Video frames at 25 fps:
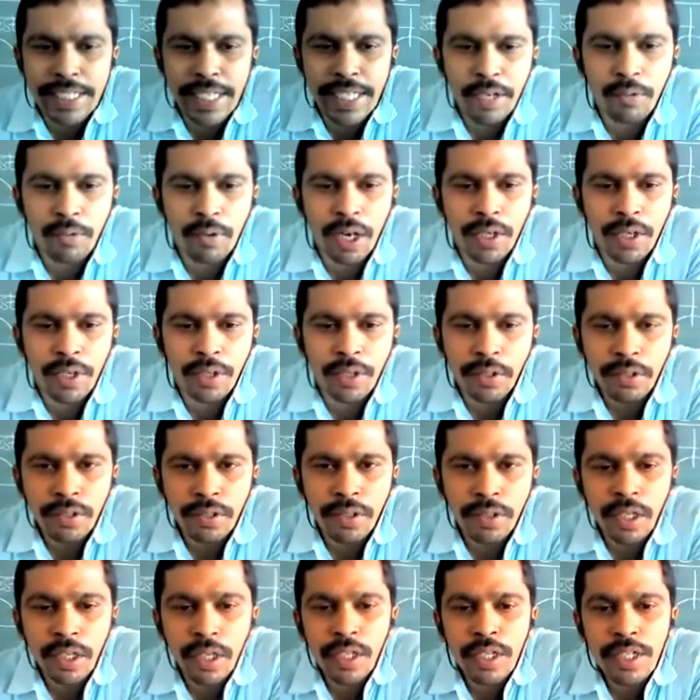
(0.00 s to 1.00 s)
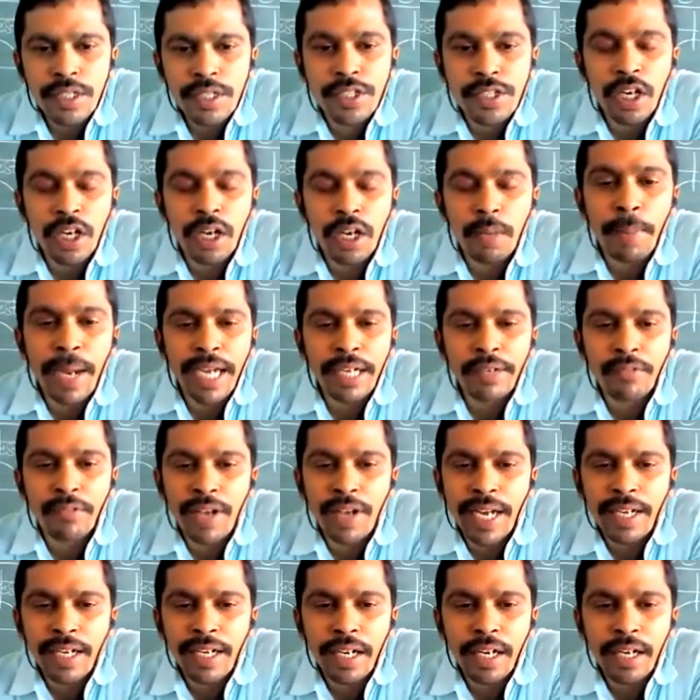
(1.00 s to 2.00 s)
is equal to 0.1
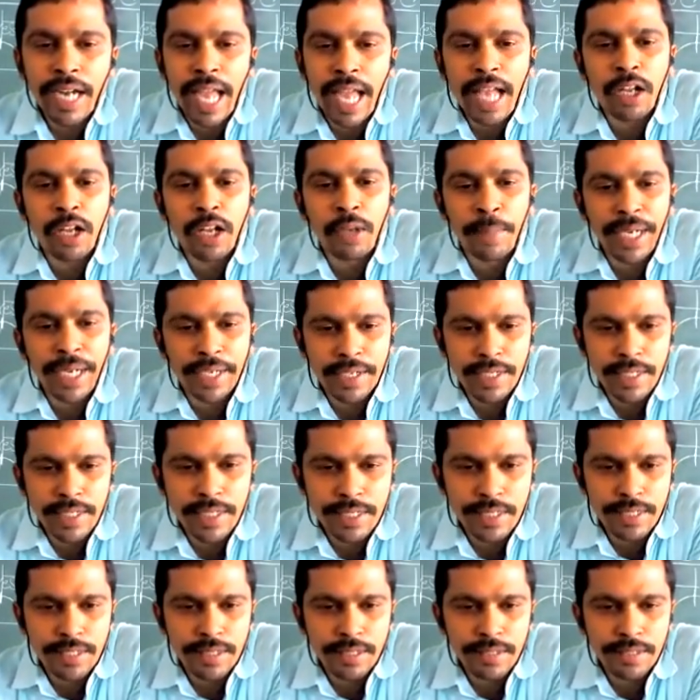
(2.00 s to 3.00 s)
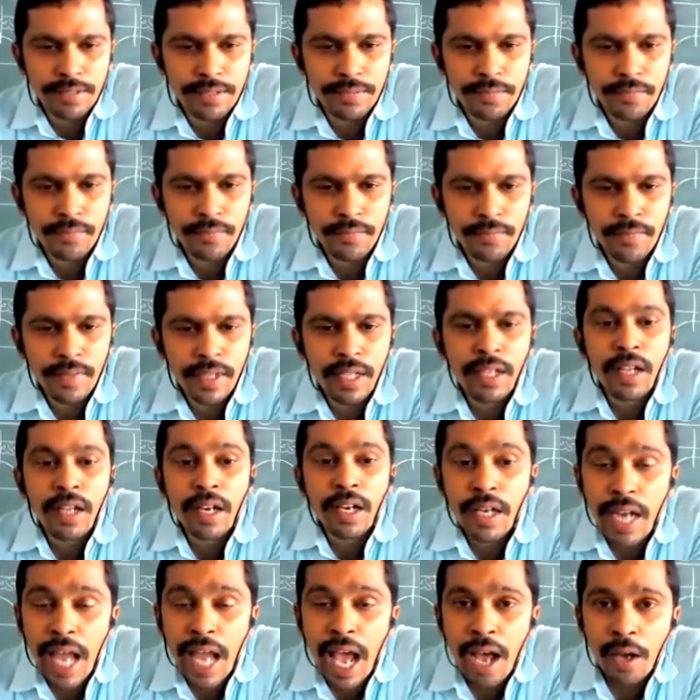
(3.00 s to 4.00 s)
nanometers.
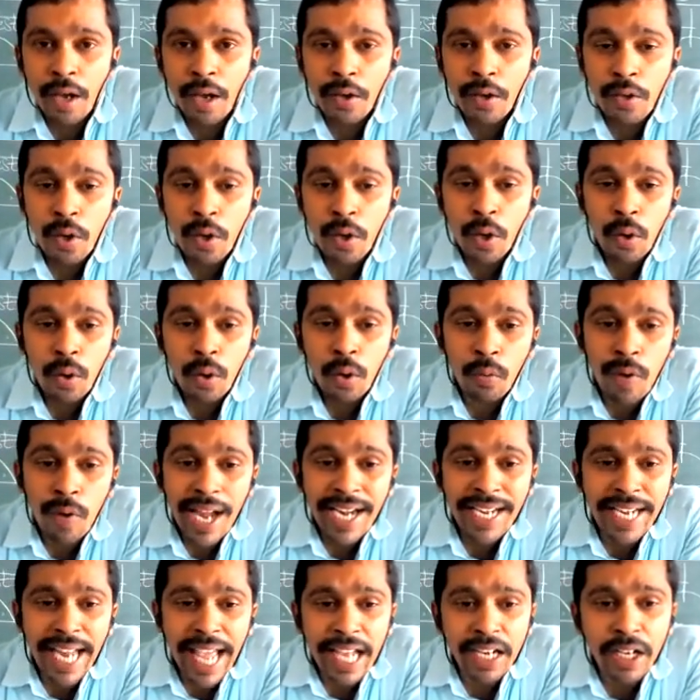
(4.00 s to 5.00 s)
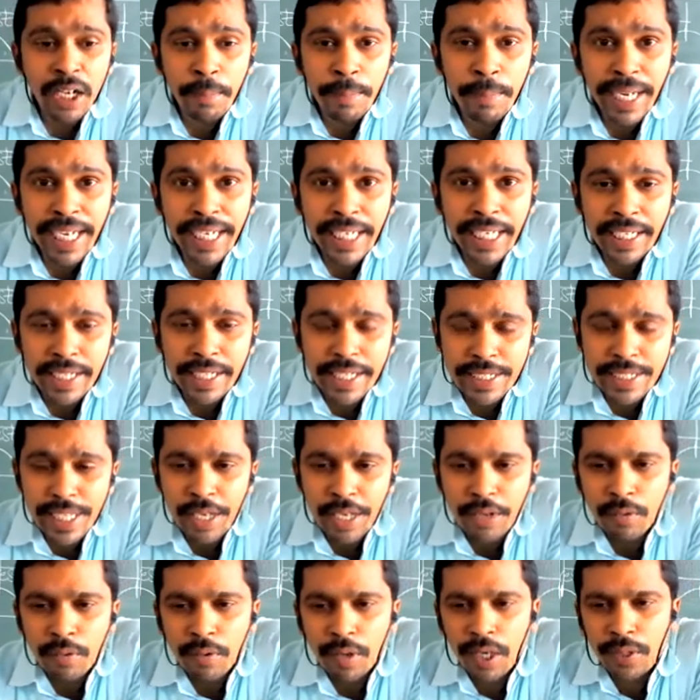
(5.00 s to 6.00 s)
Now 1 nanometer is
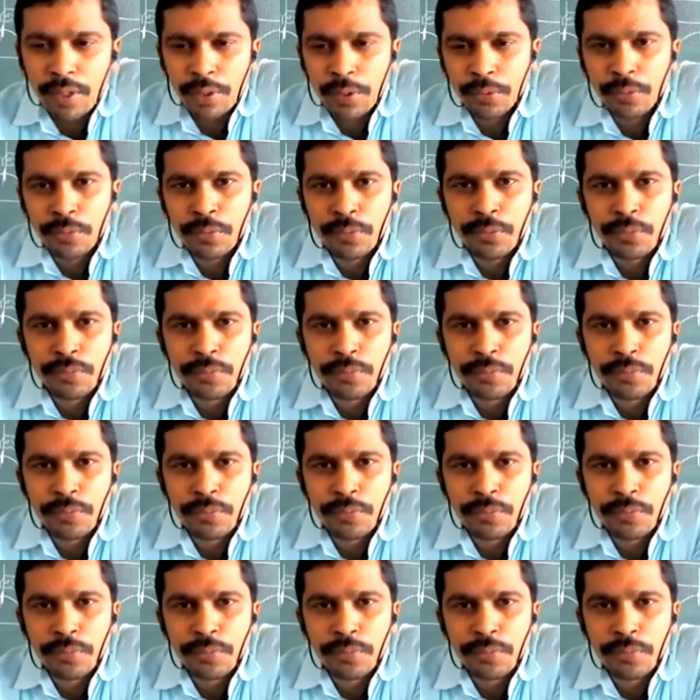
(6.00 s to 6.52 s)
equal to